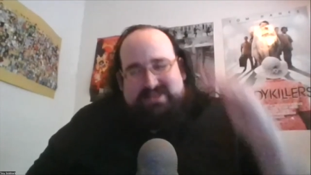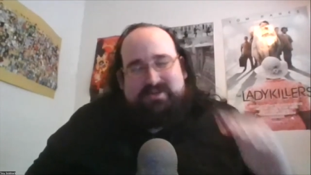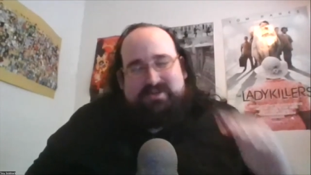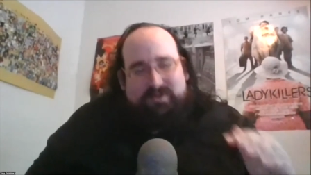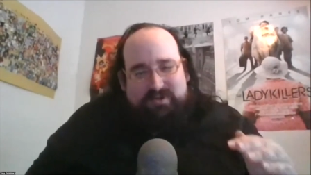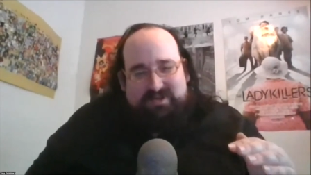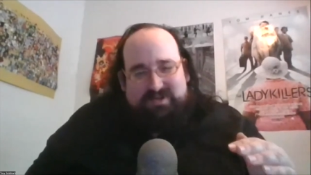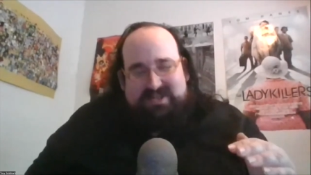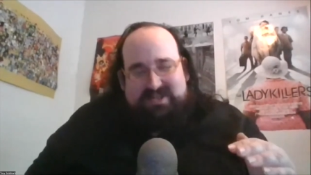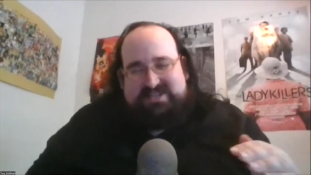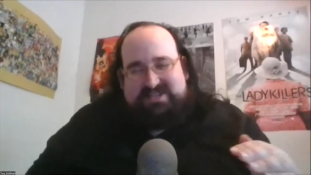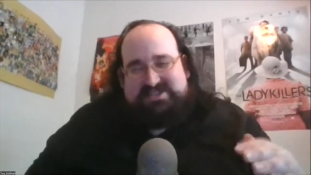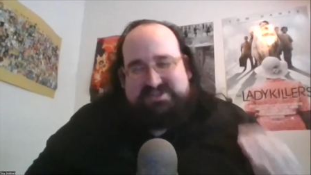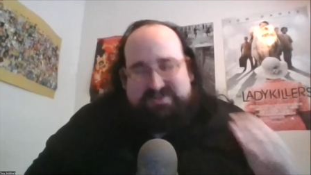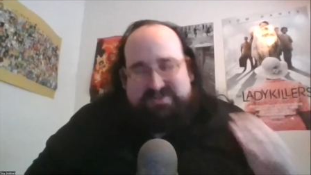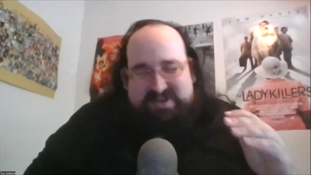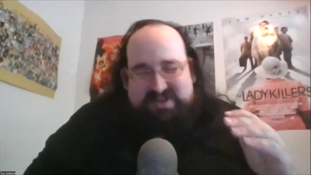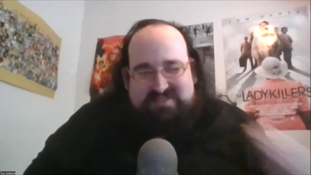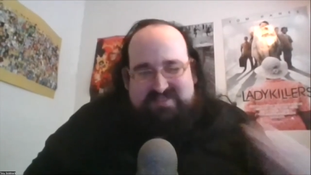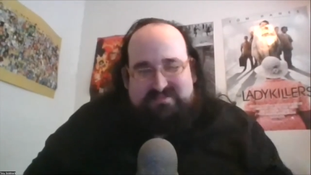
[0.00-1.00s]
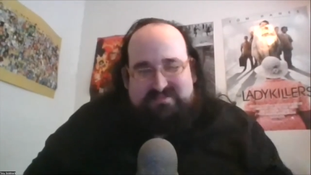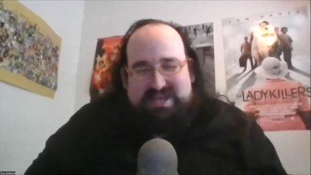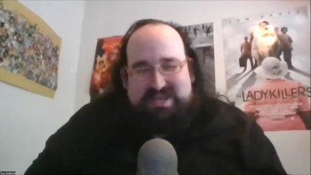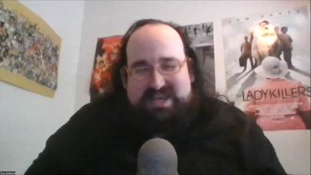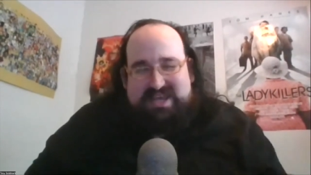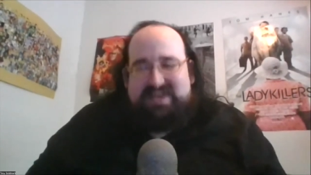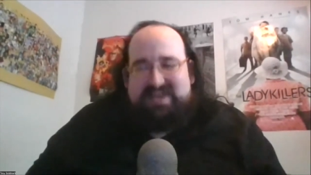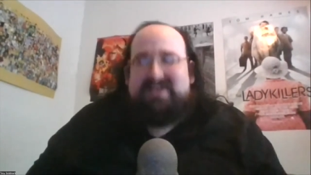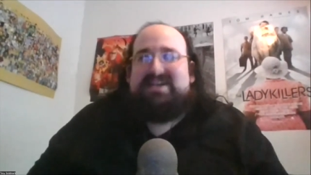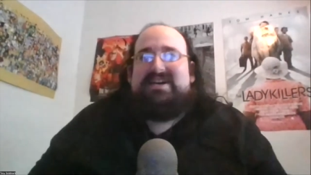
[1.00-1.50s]
whole history of
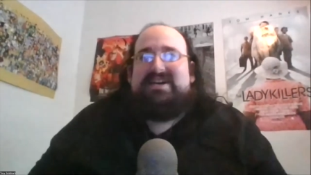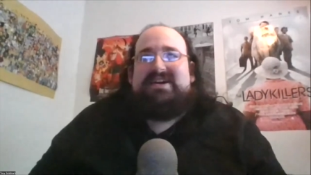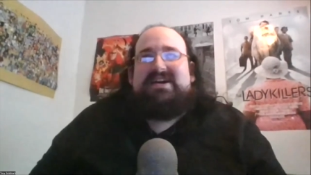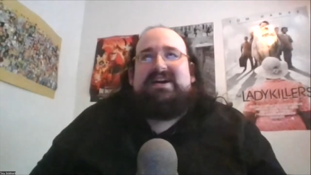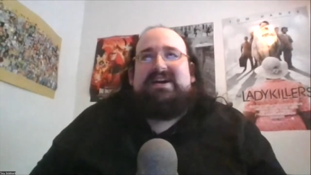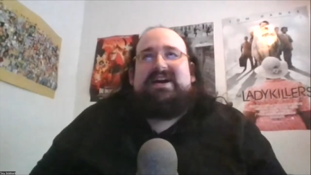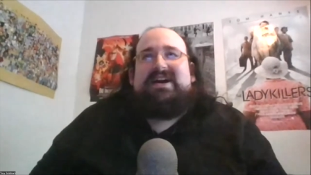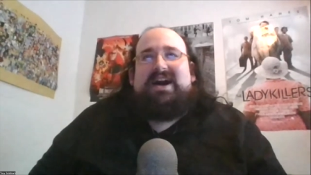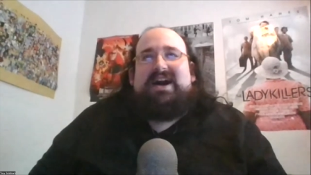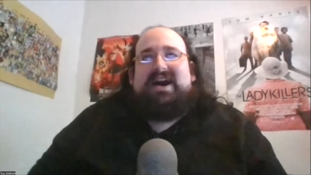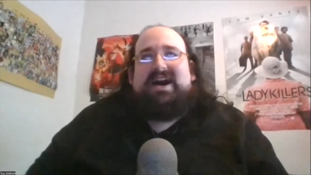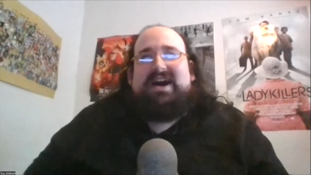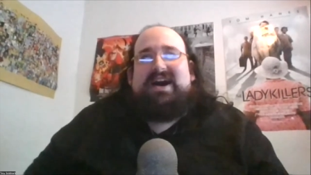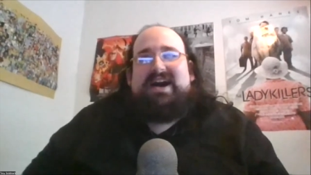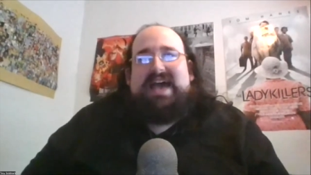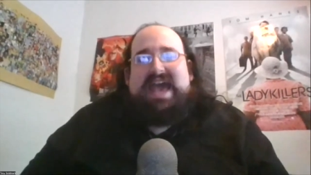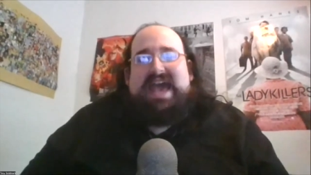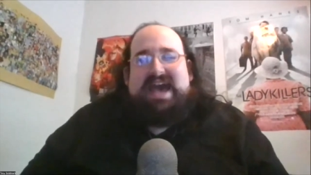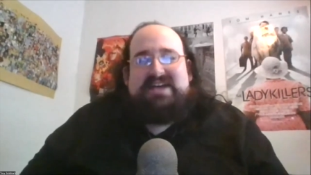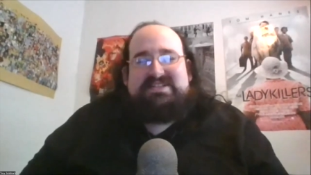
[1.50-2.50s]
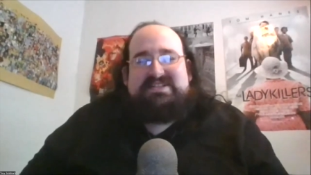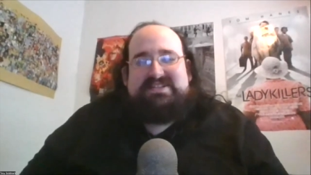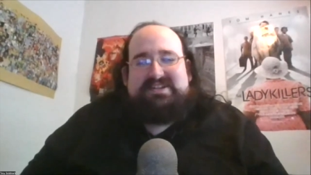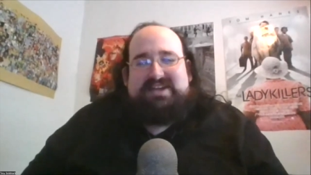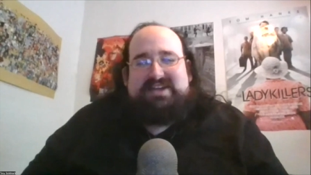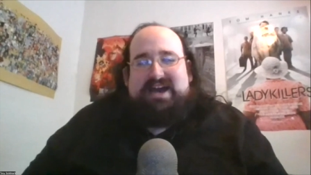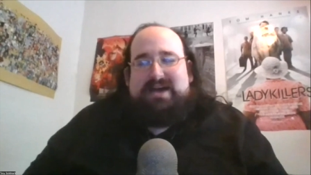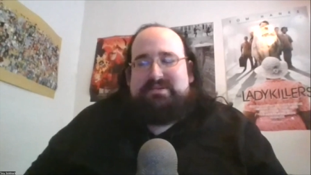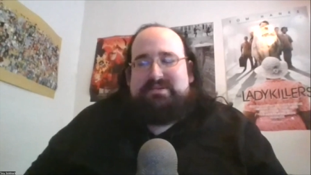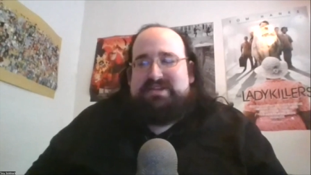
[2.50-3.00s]
me uh as a
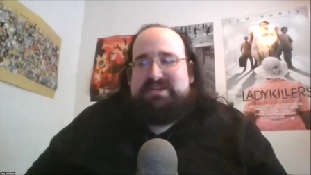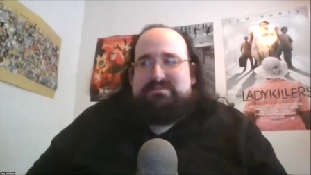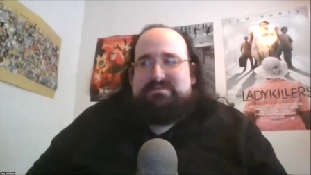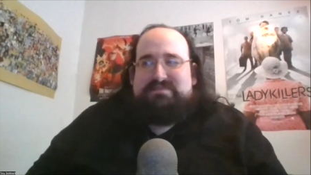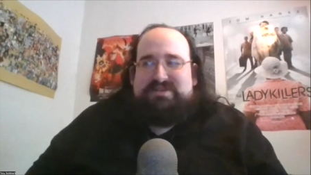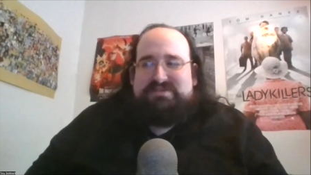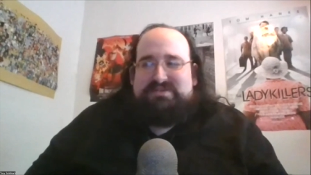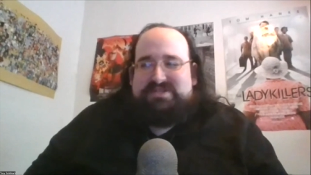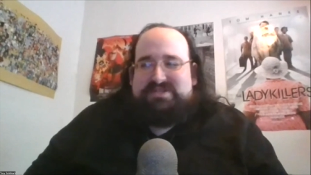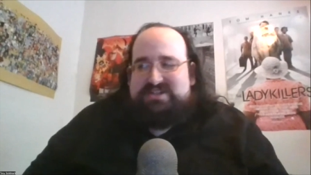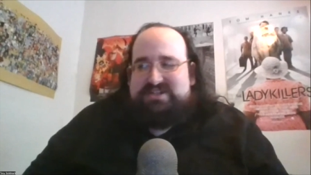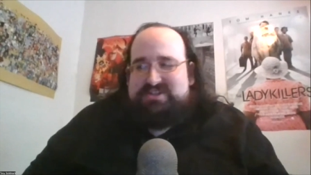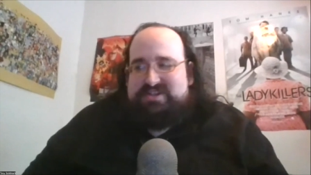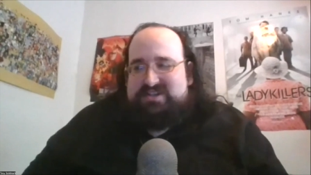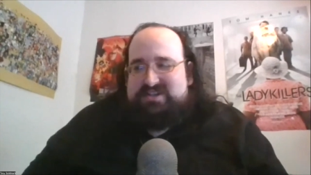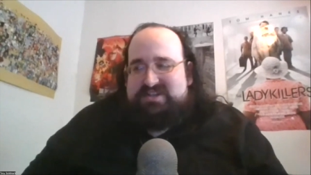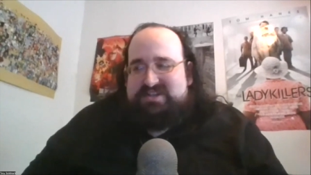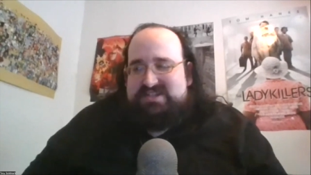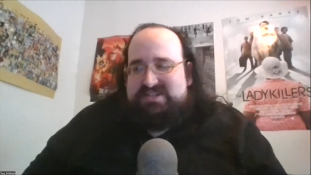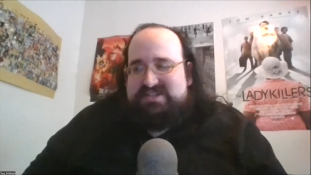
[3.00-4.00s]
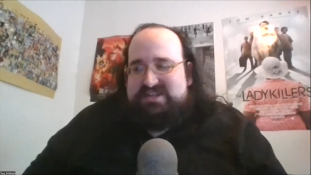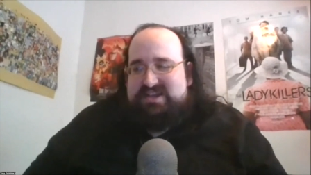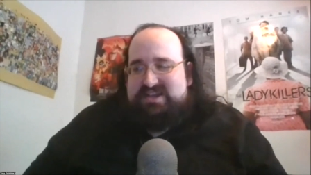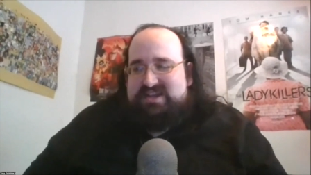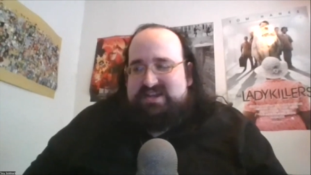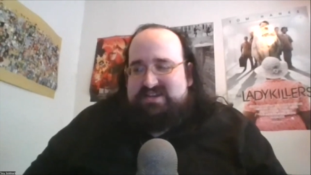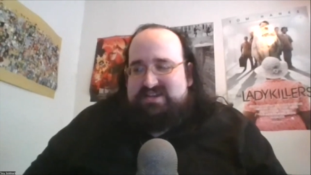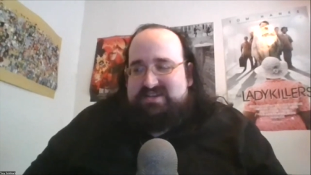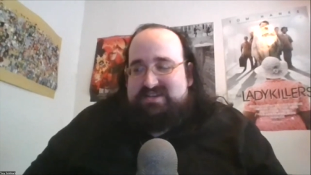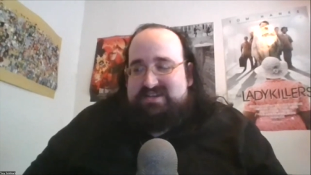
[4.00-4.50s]
comedy musician cuz
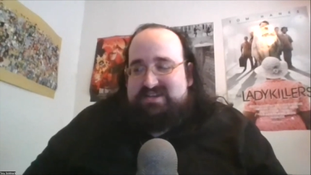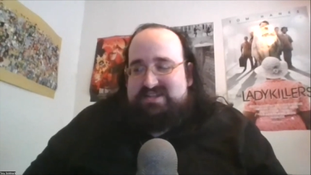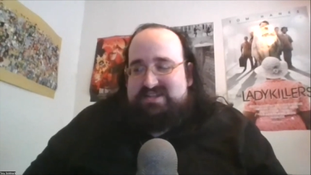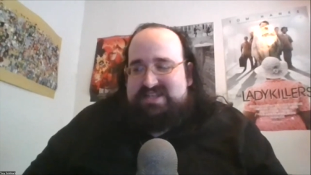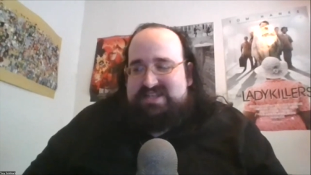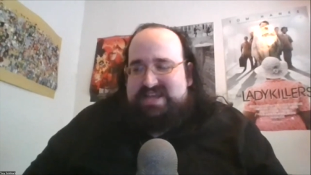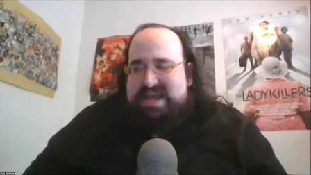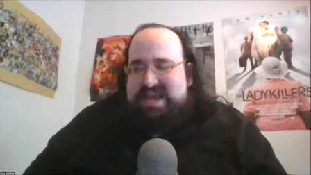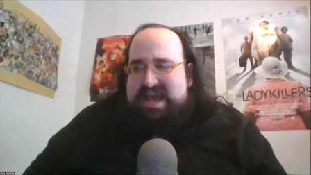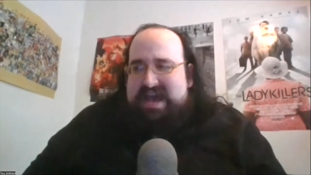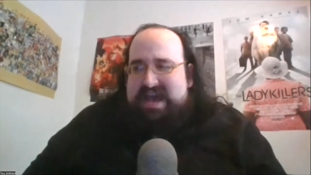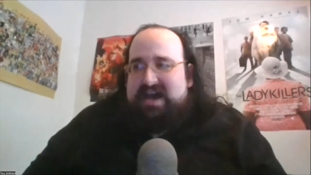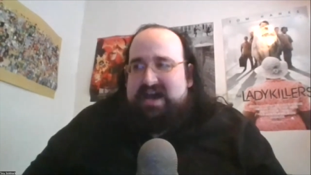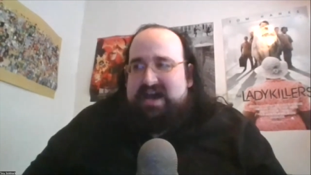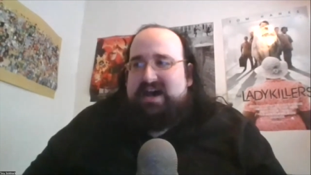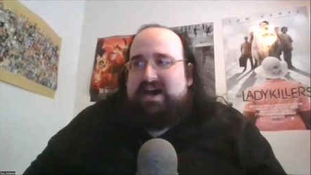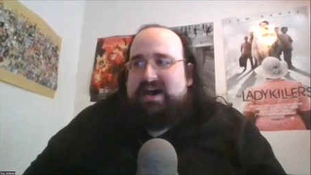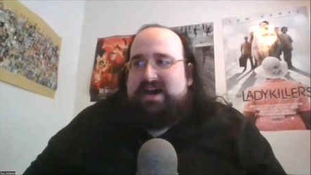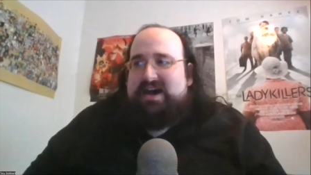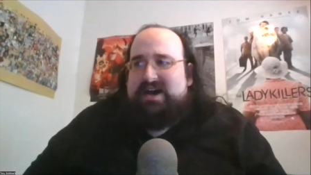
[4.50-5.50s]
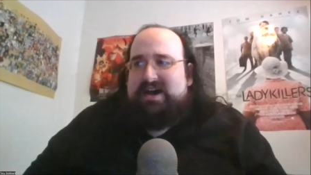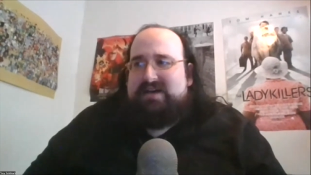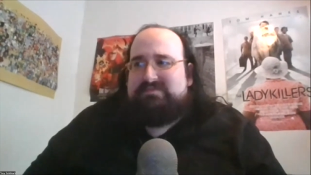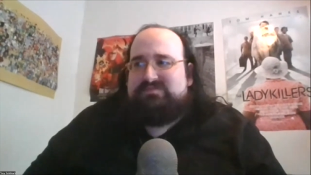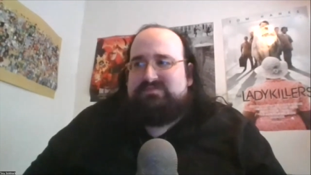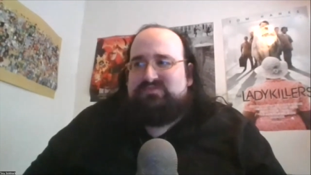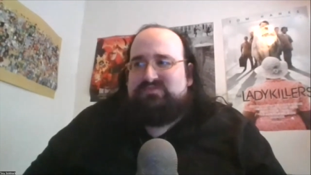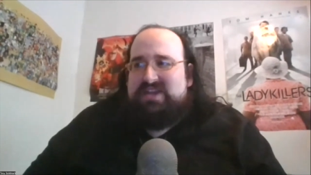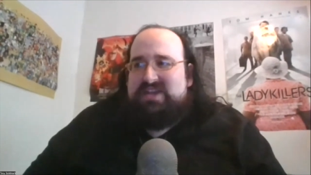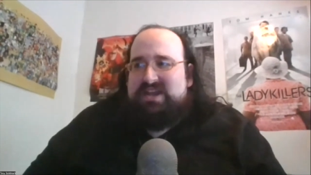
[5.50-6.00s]
uh cuz yeah,
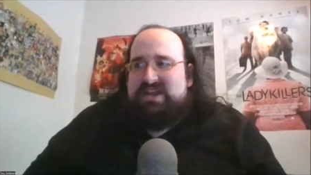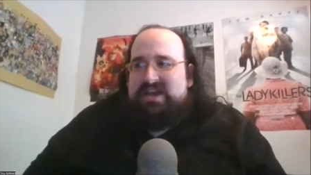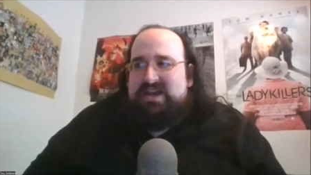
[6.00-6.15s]
um